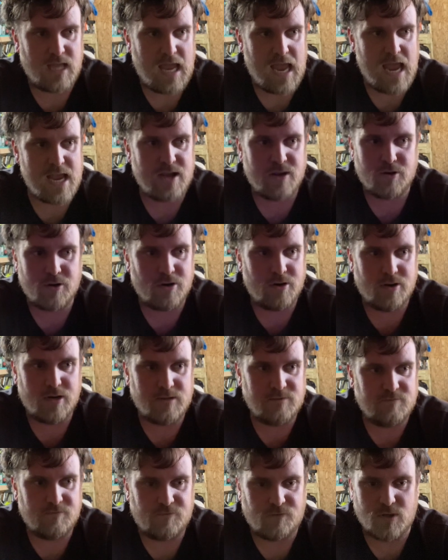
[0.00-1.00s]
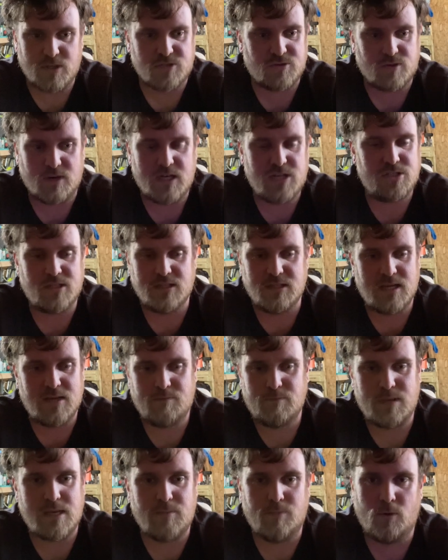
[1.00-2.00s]
anger and frustration
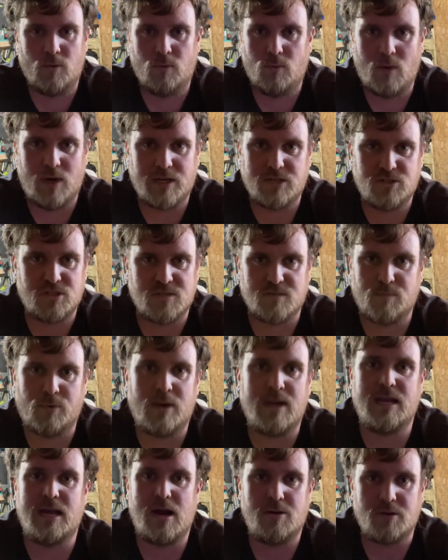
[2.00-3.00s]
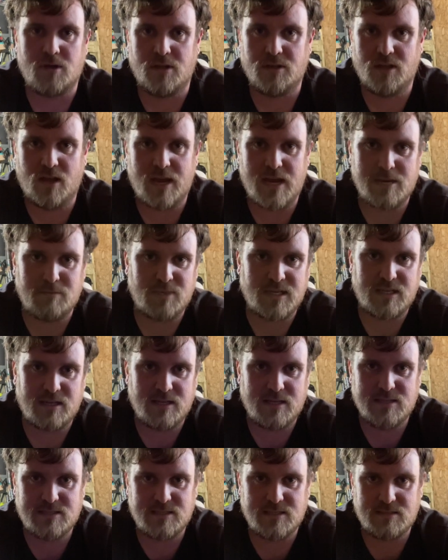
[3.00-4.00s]
that people want to just bring out online
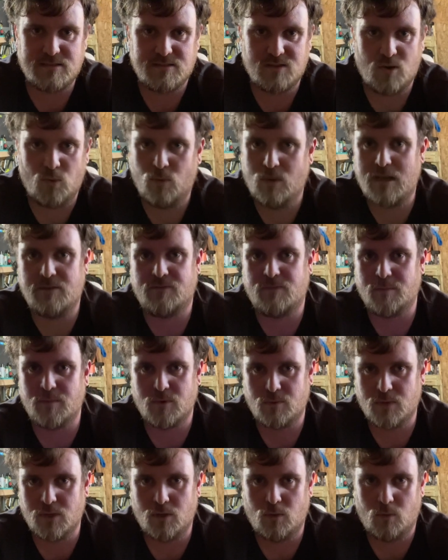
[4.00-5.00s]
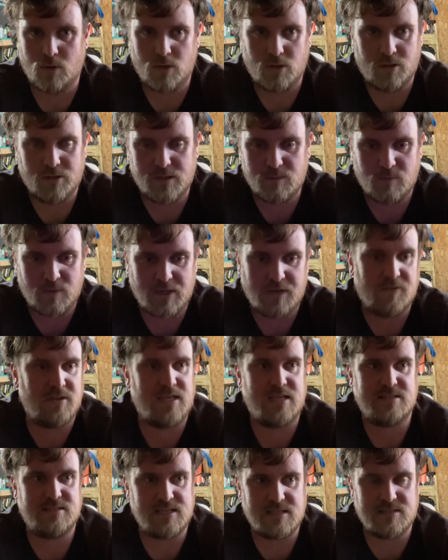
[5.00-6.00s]
because it's away from the real world. And whenever
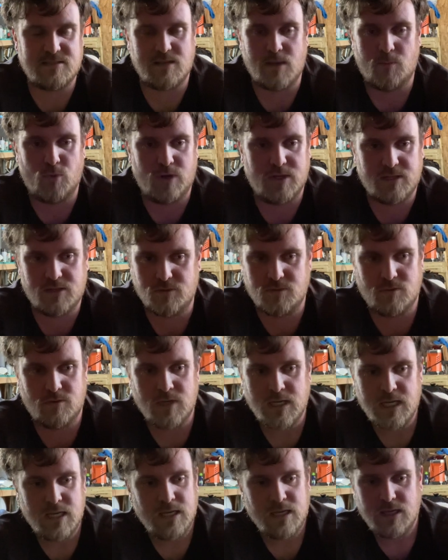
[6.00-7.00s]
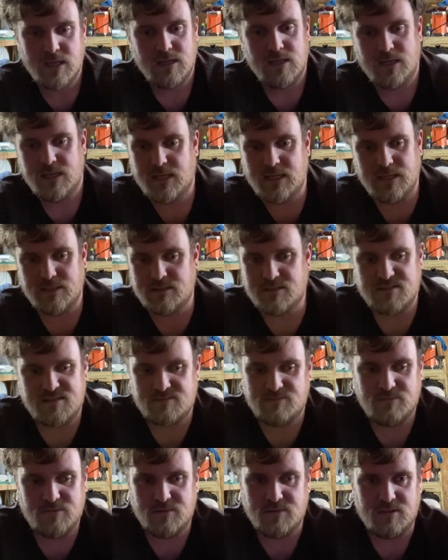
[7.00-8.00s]
they see someone who
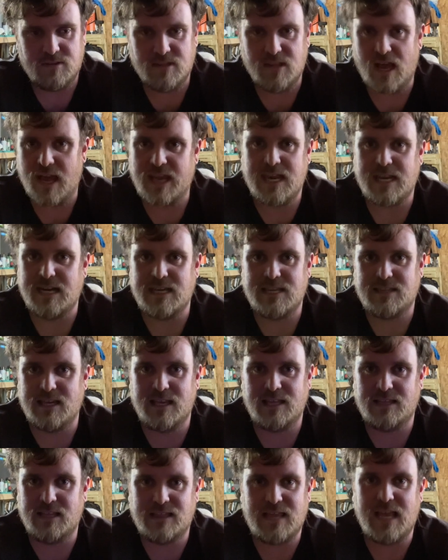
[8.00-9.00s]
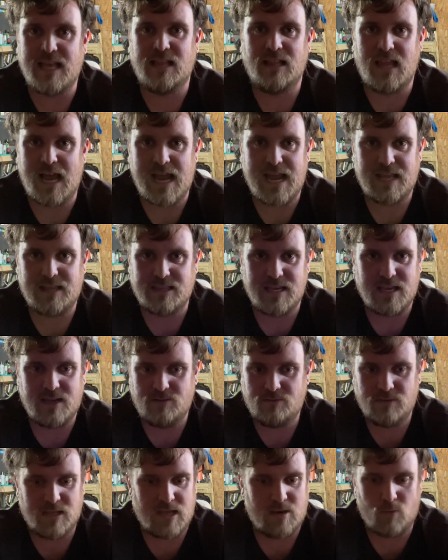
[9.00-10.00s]
is not anything that they like,
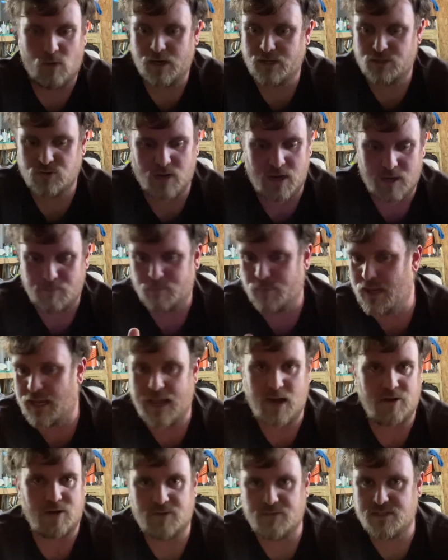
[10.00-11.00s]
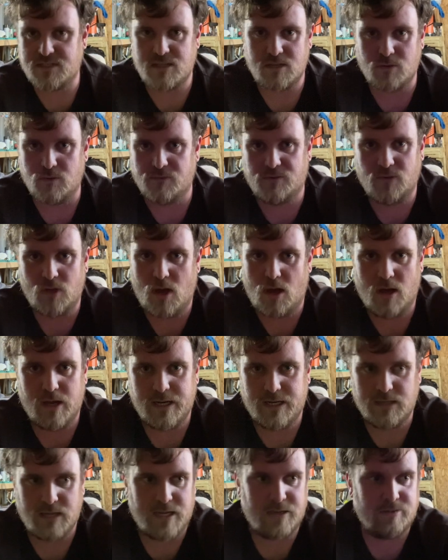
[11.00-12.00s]
they want to try and pick out every single flaw.
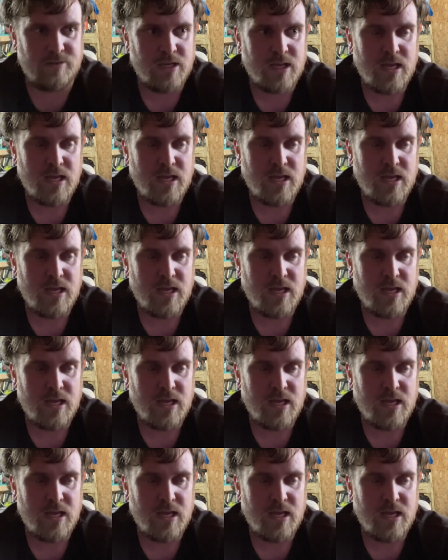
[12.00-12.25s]
And I